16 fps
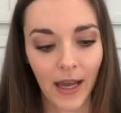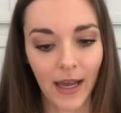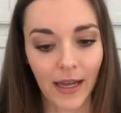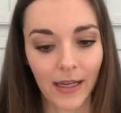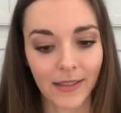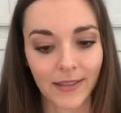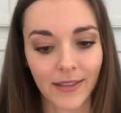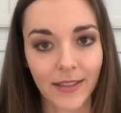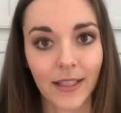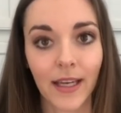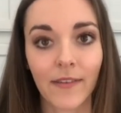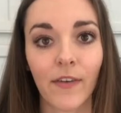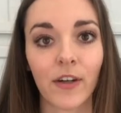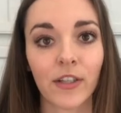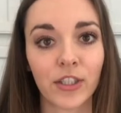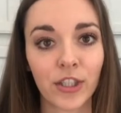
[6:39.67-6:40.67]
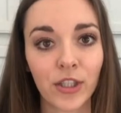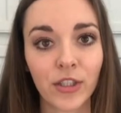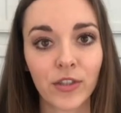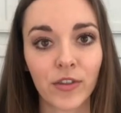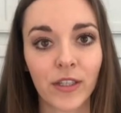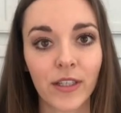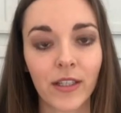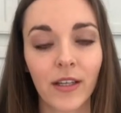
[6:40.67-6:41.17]
and to give our
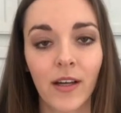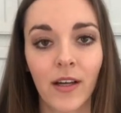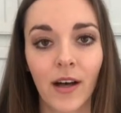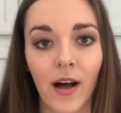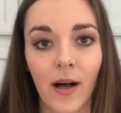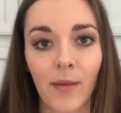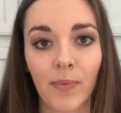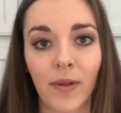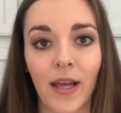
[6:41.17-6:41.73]
children a